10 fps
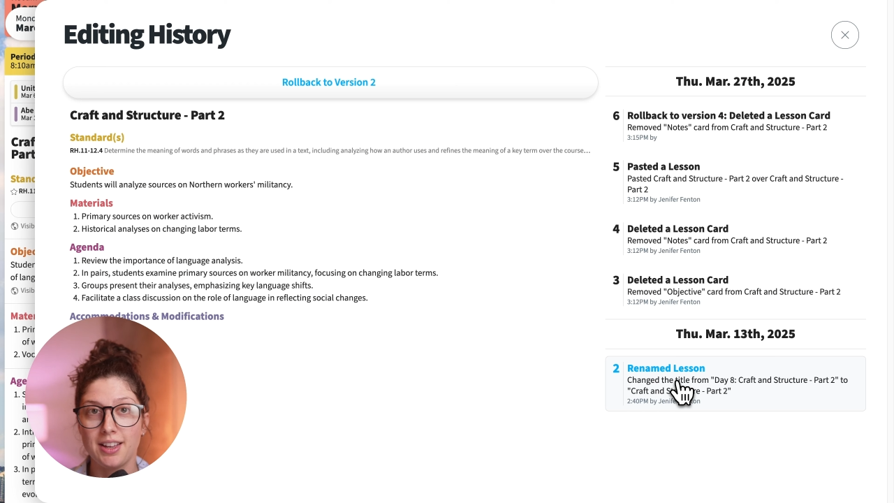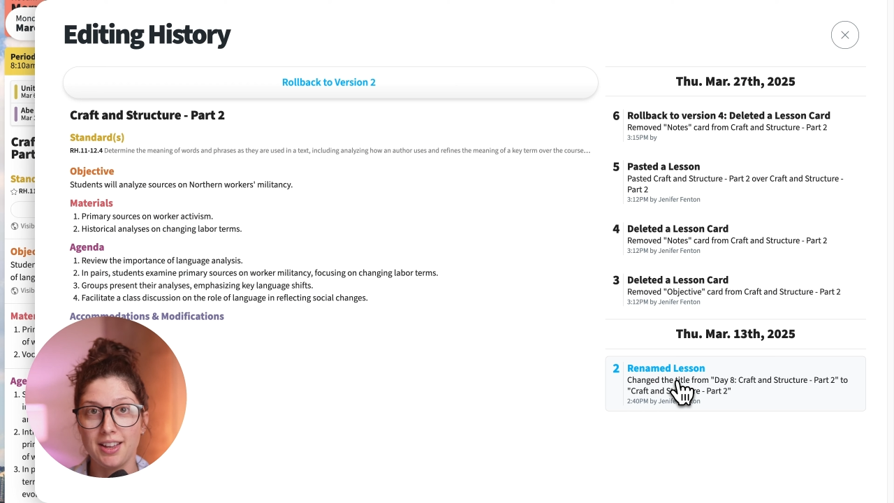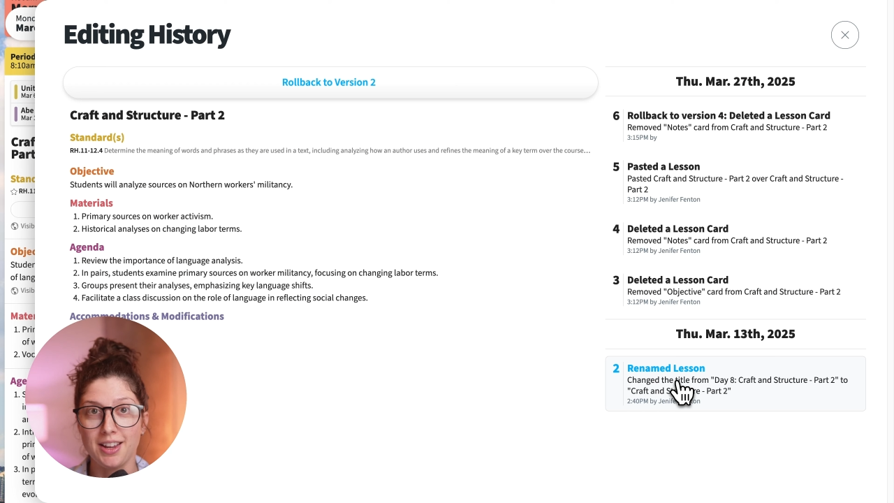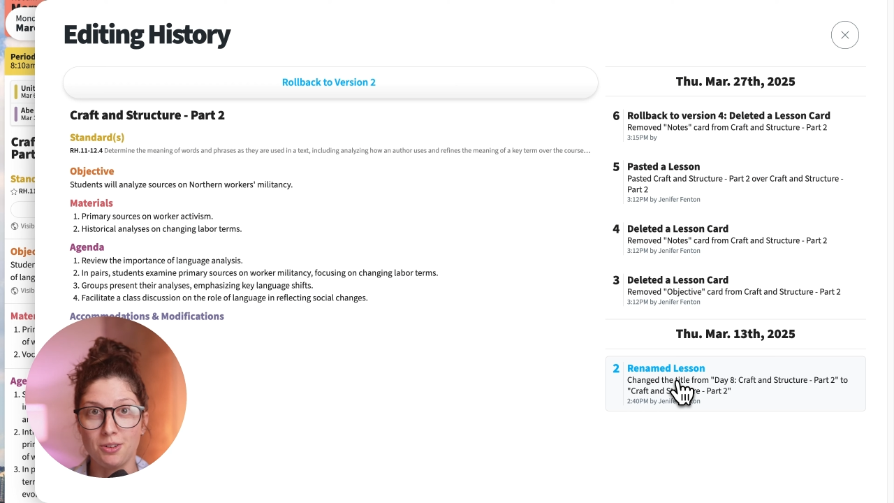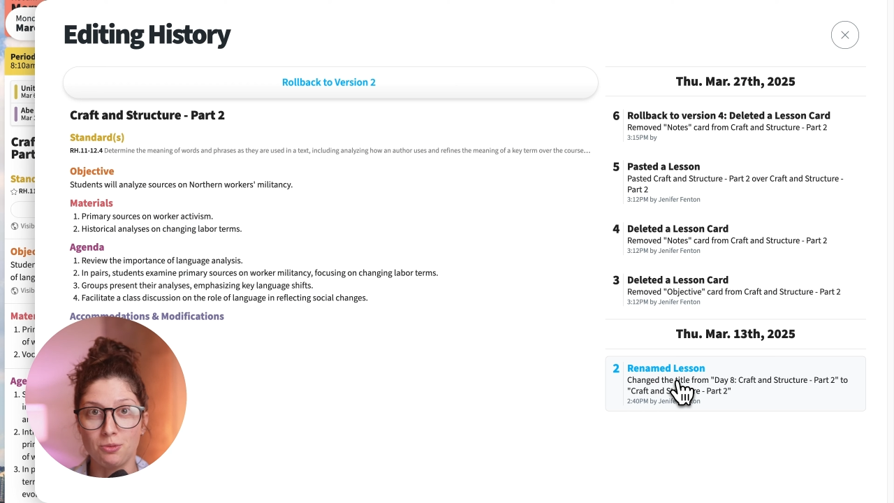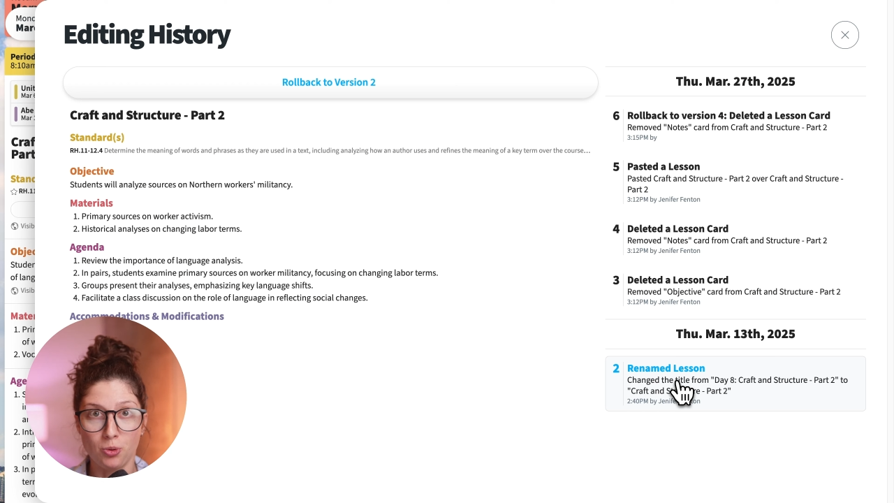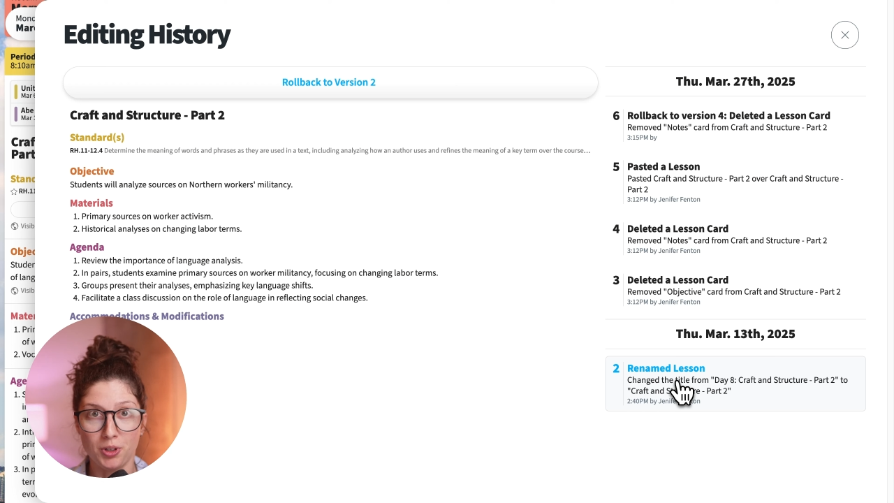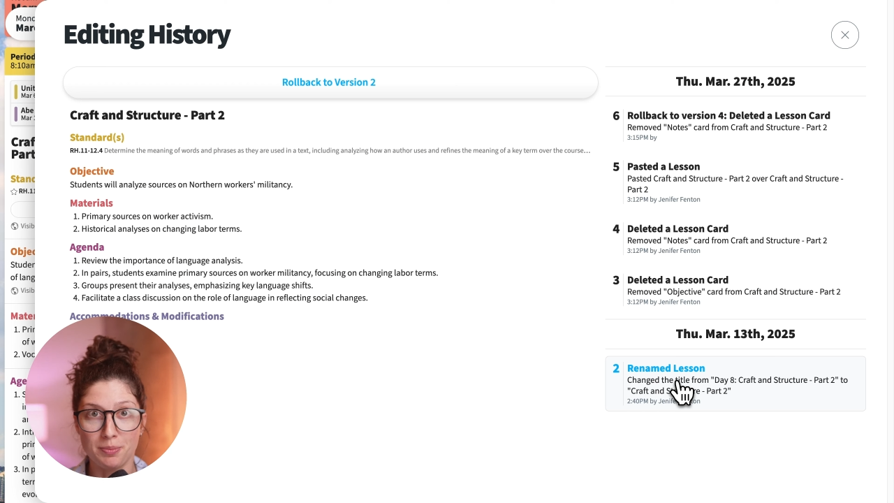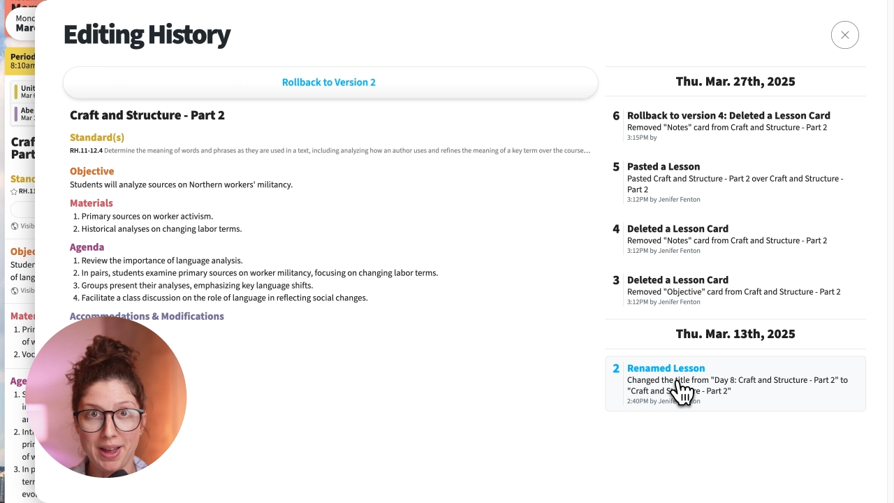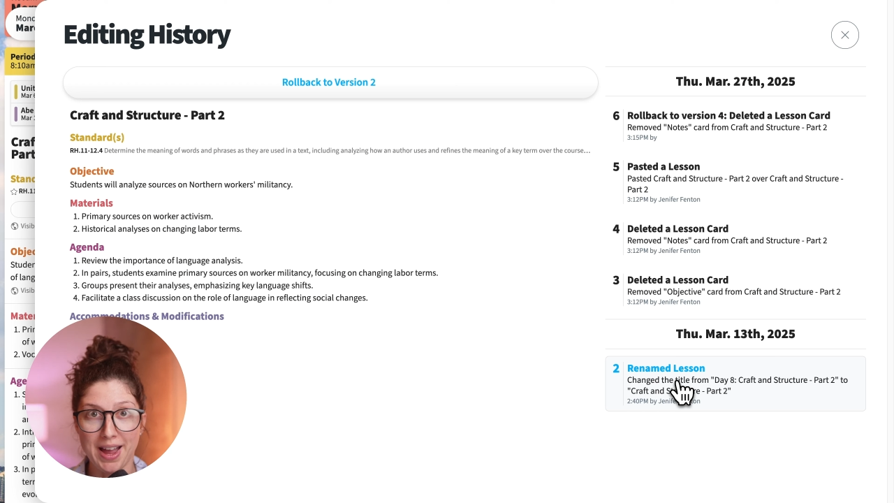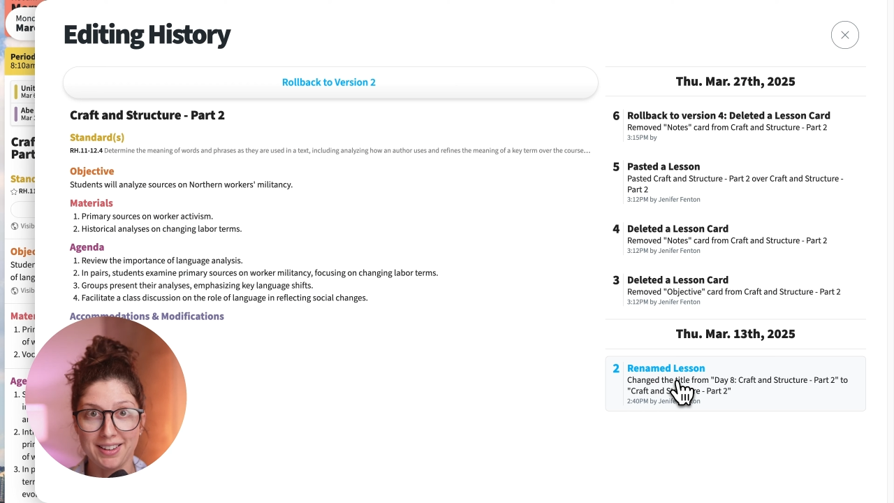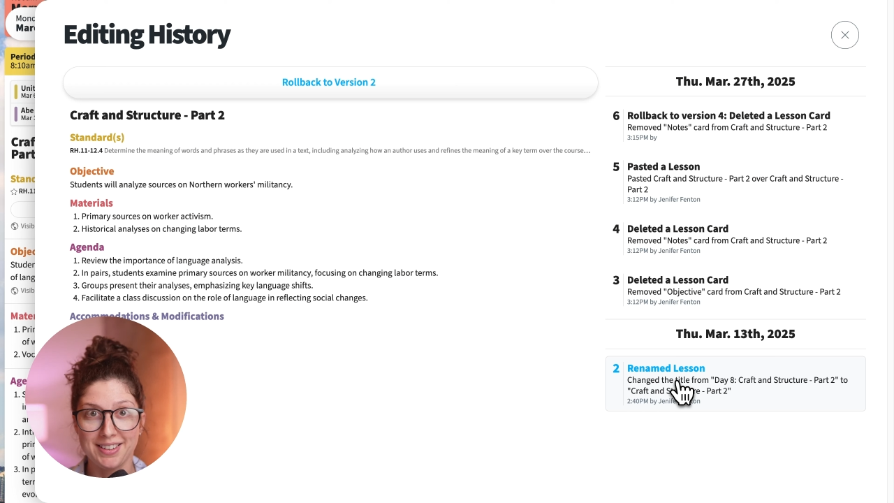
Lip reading: and roll it back.